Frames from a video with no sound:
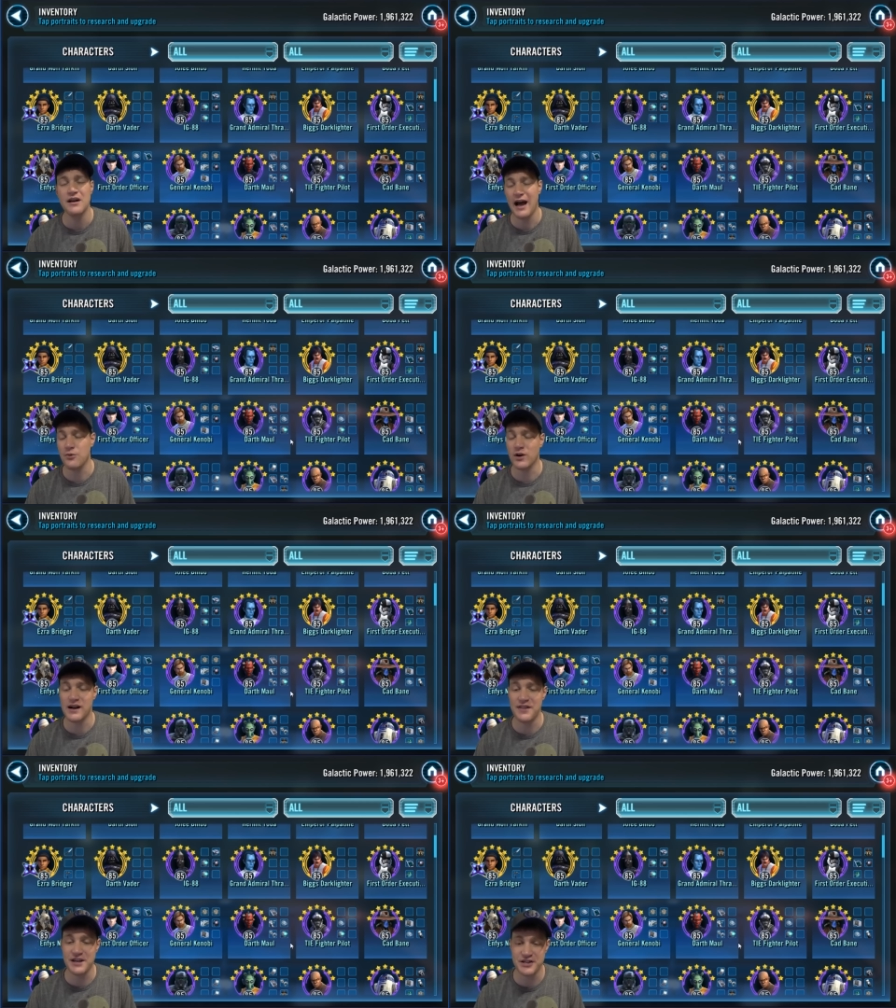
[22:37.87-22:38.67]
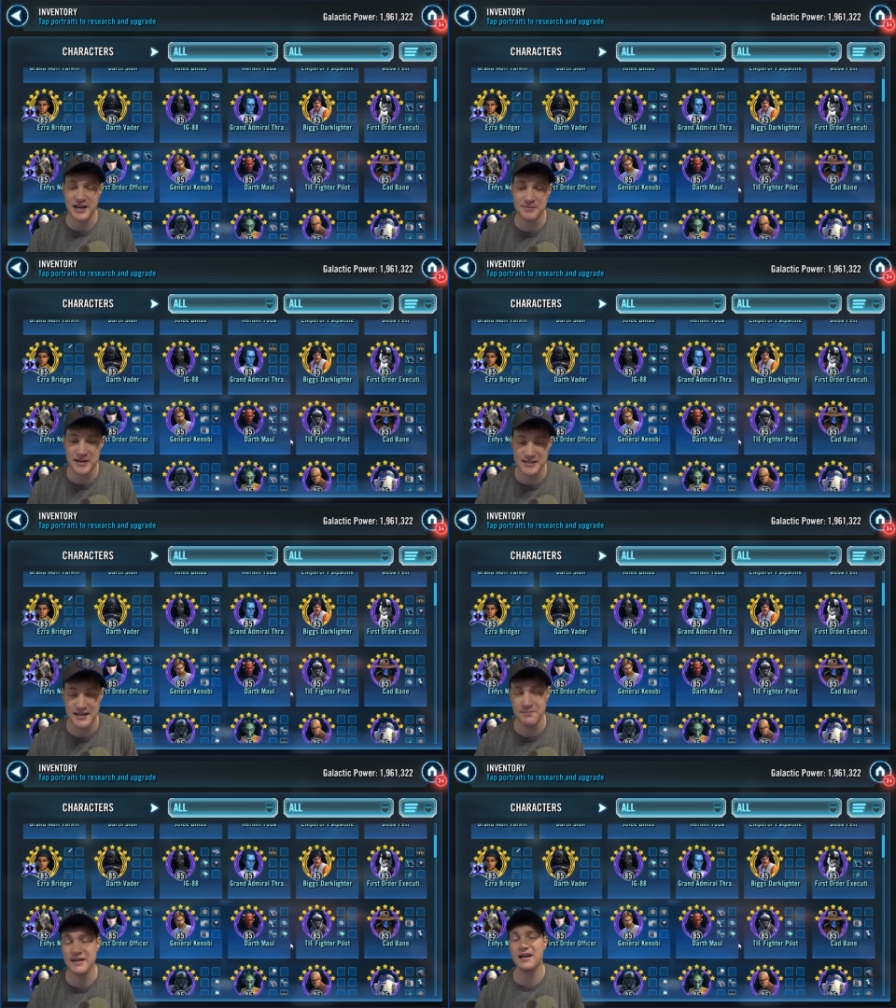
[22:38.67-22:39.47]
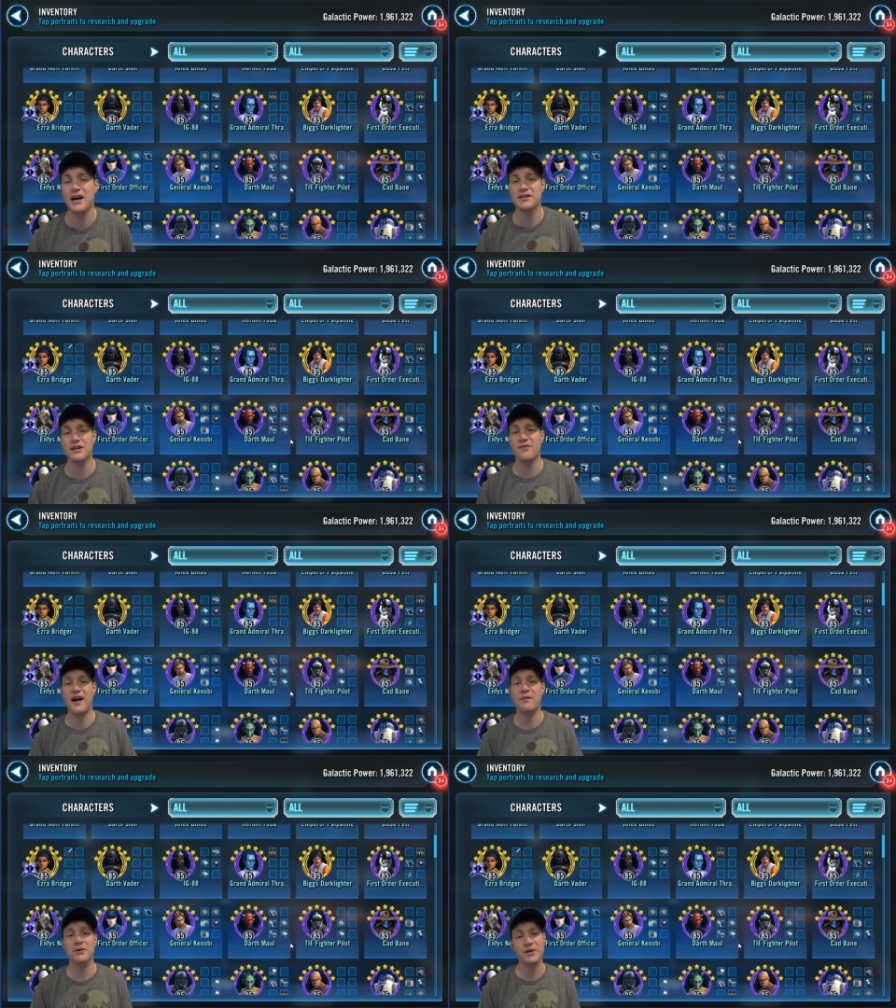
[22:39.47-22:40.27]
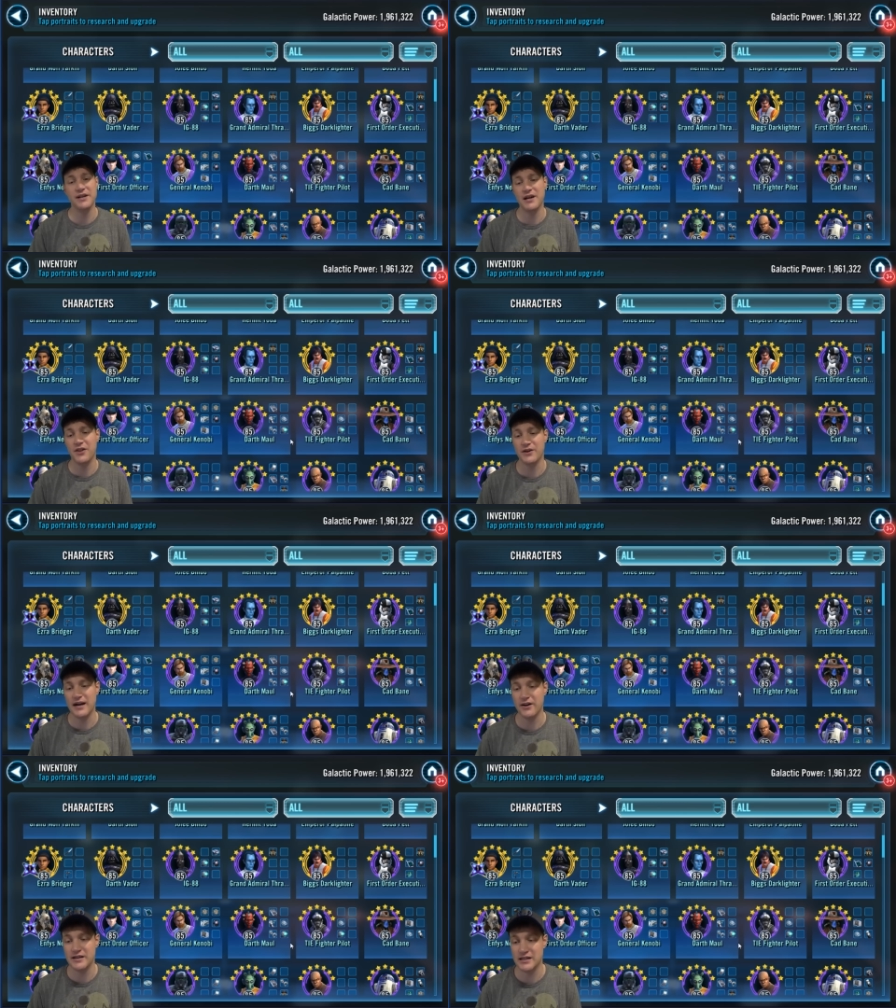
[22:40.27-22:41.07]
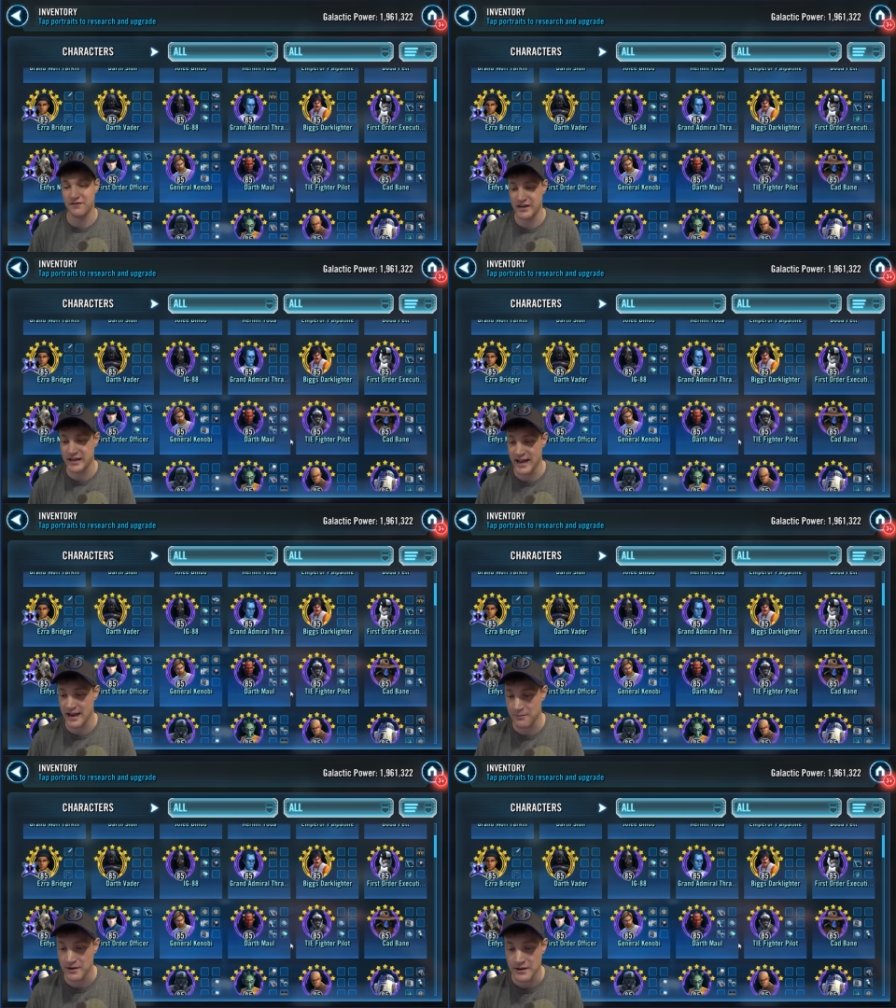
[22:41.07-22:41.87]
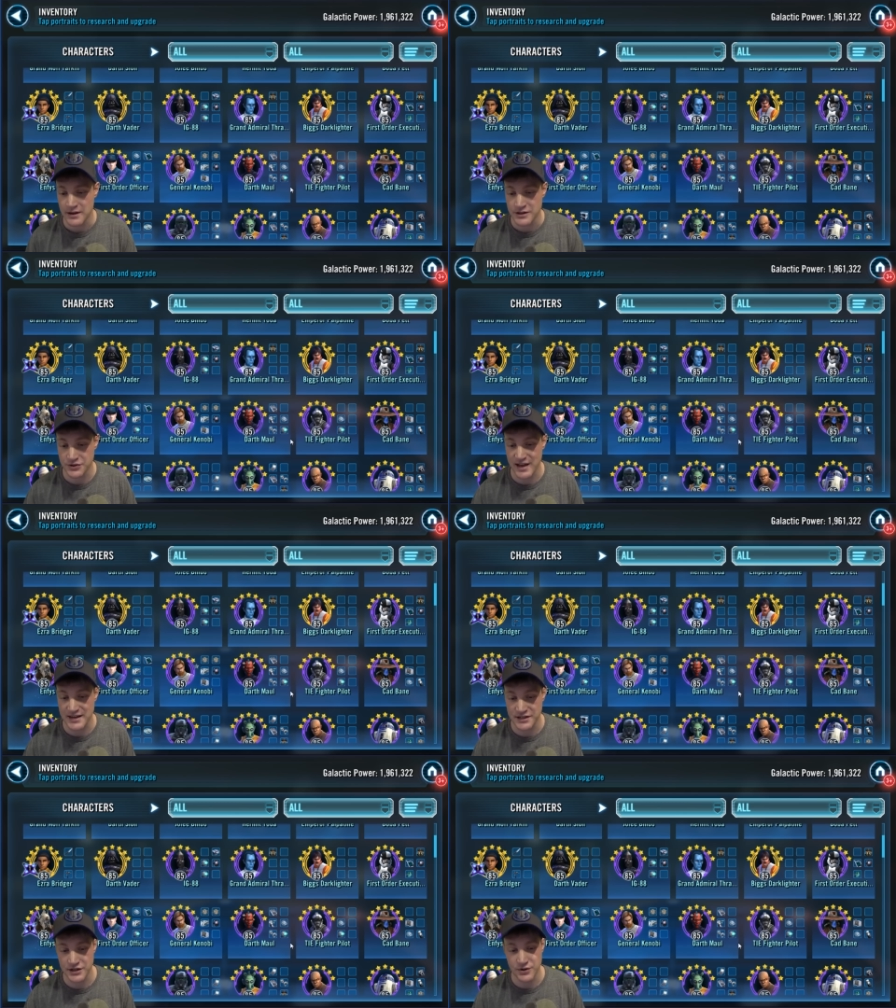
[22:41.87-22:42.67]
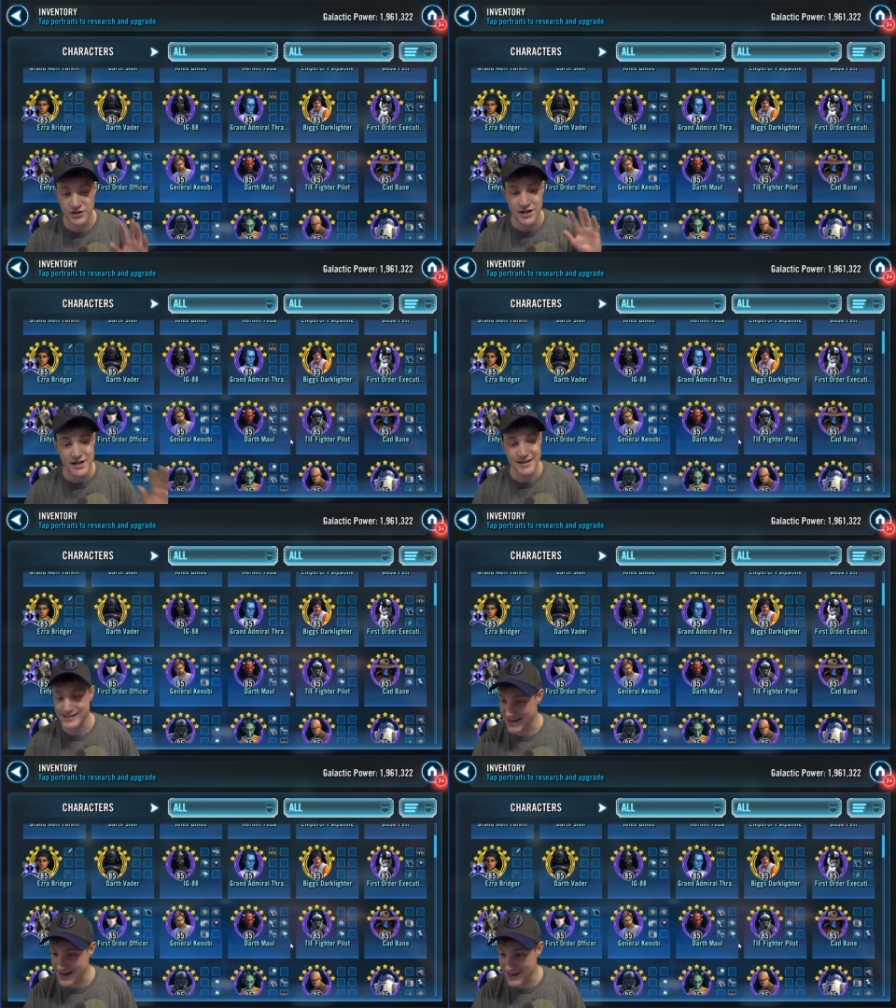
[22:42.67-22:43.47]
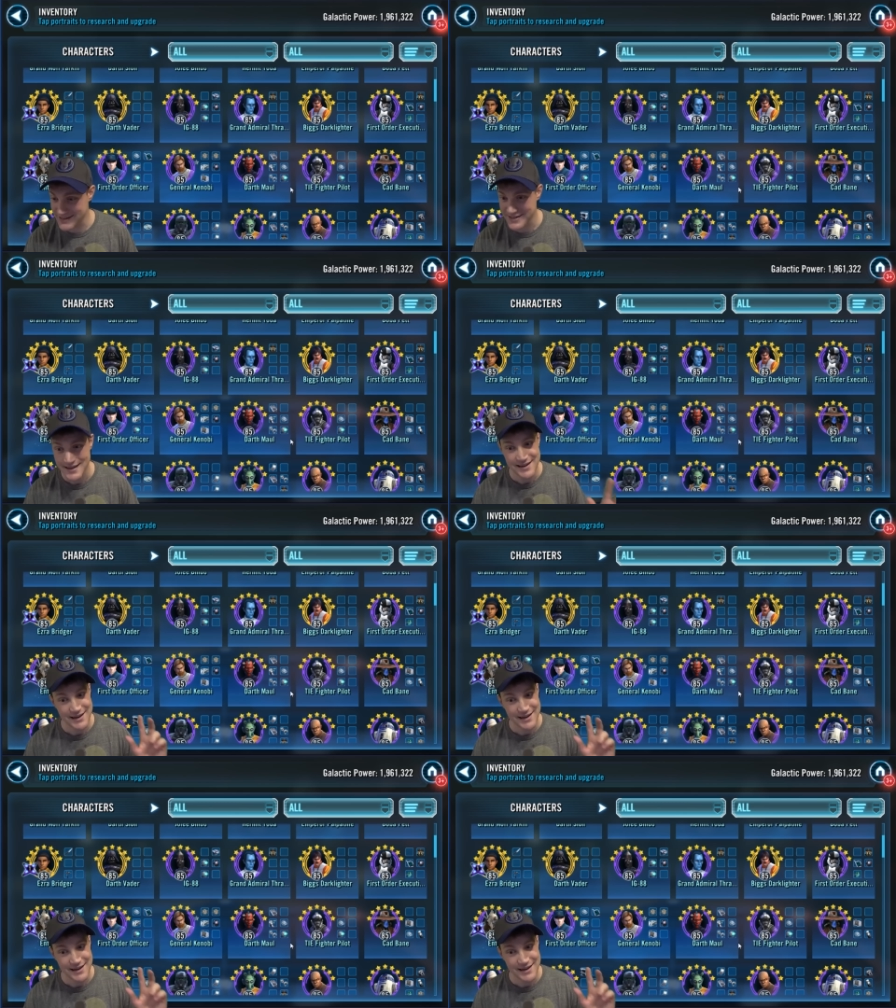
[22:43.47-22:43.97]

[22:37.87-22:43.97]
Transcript: I'd work on that Chex Mix team because their viability in other areas of the game. So that's huge. Zetas,